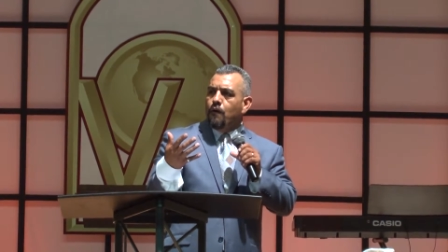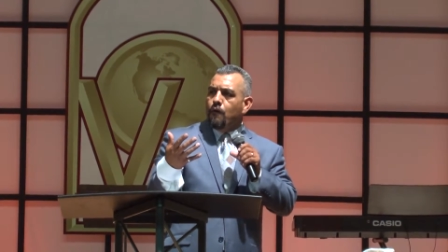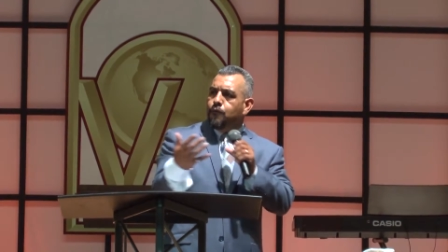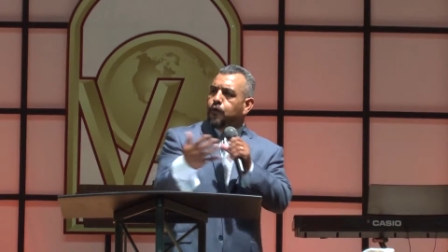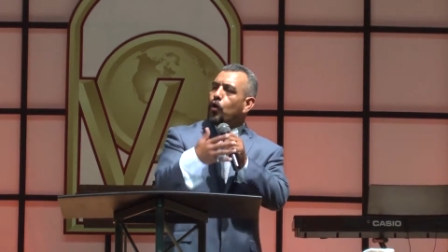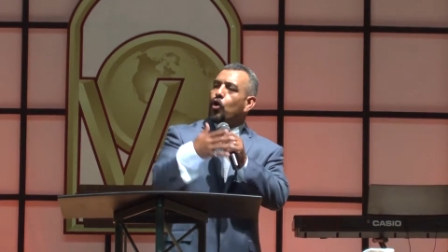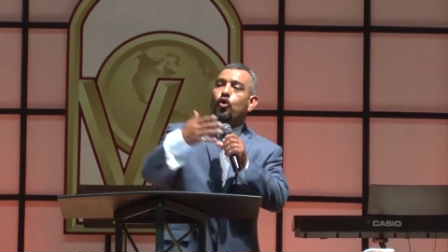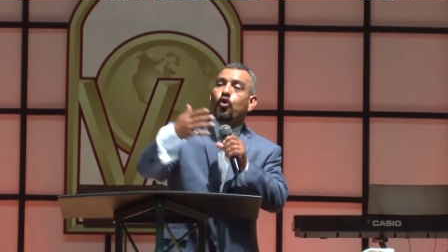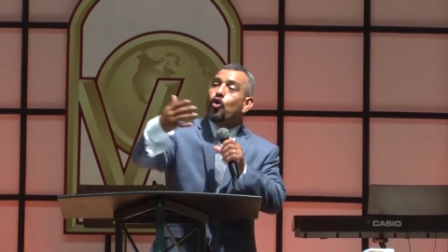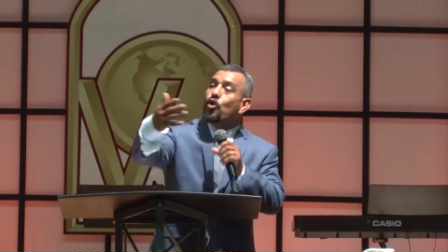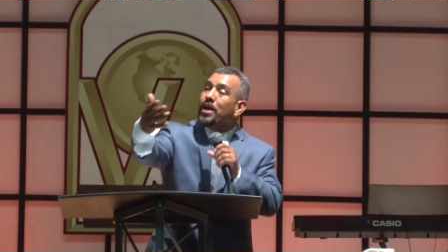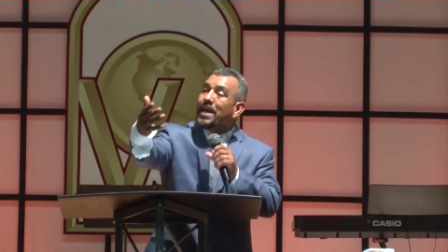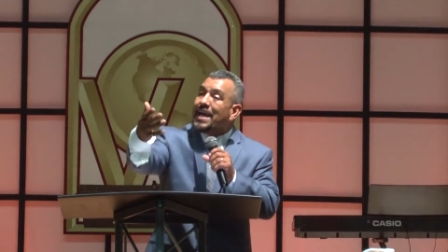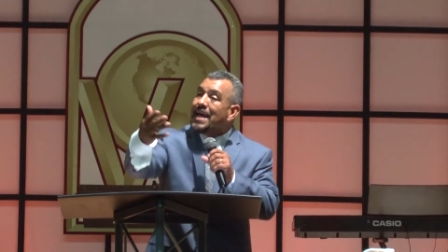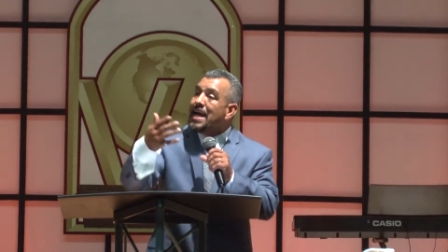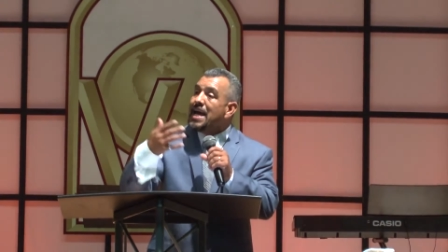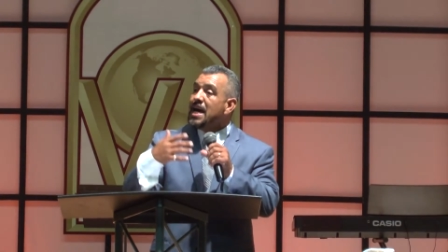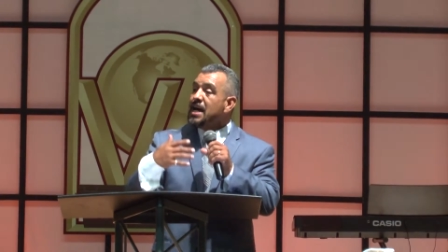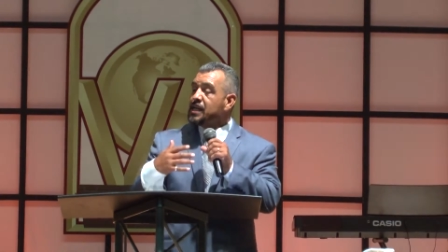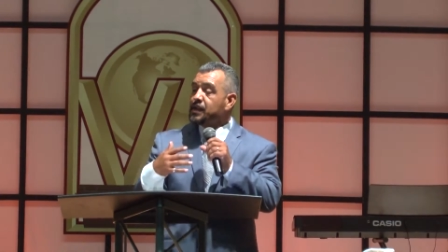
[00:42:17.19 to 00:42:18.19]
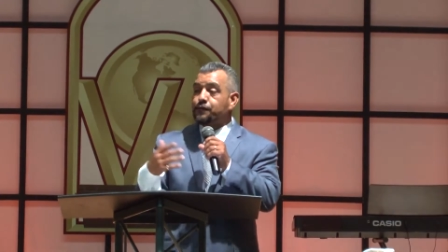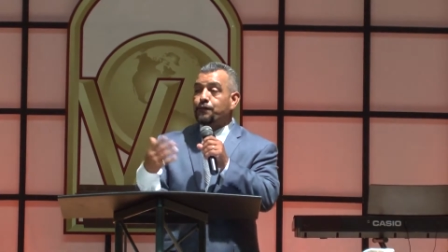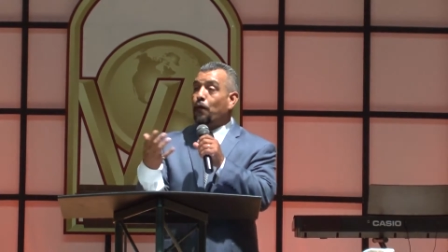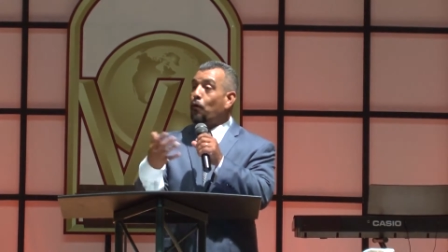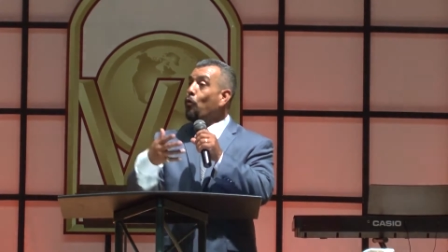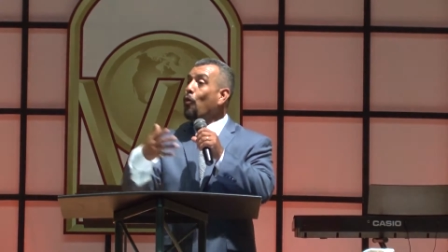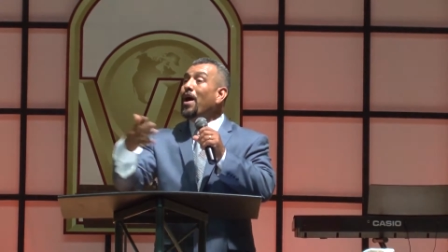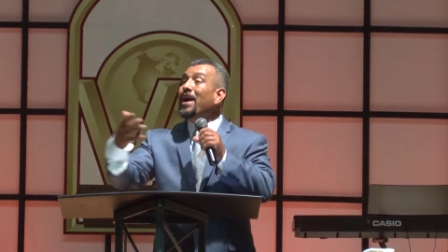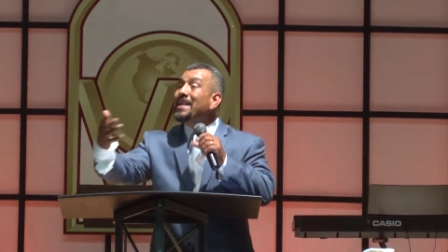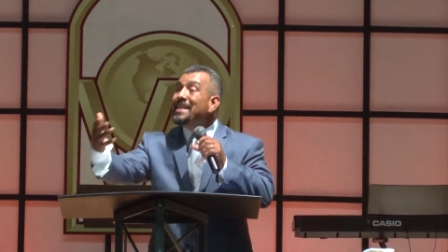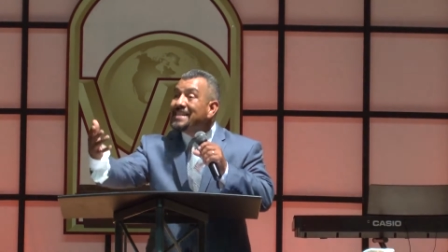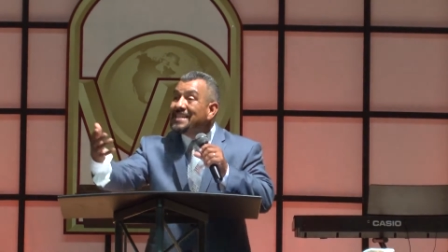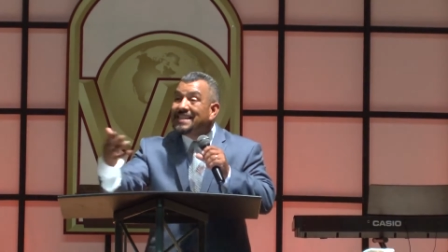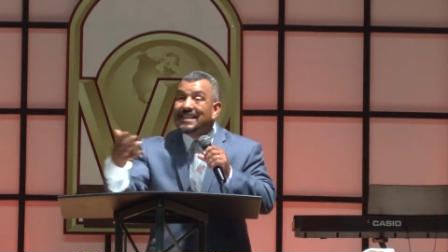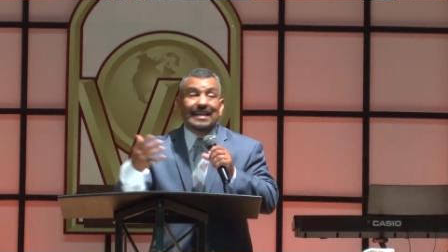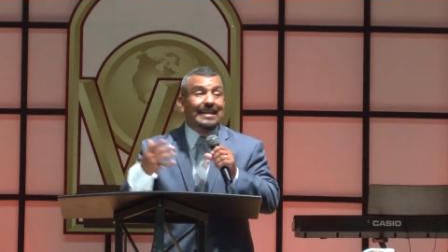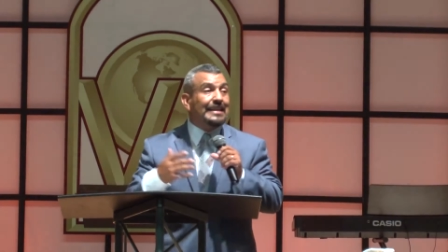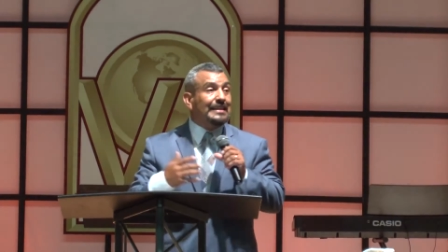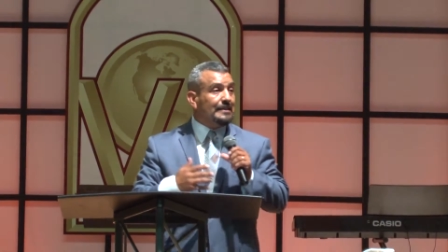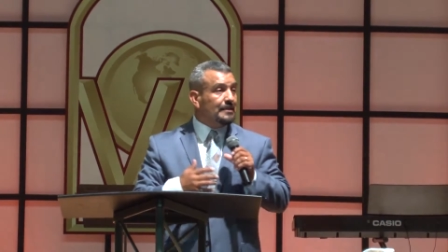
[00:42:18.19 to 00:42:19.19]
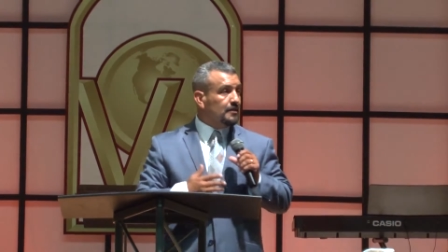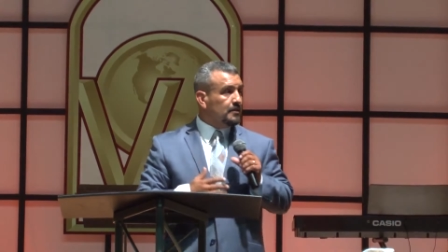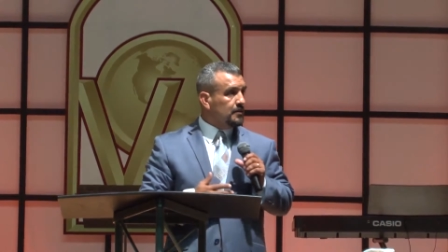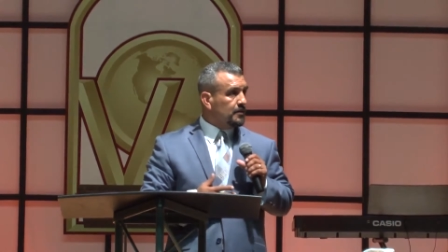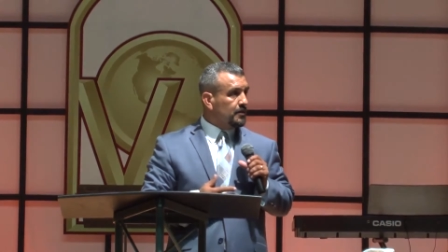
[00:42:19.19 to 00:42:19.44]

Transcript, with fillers: for who He is, for what He's done.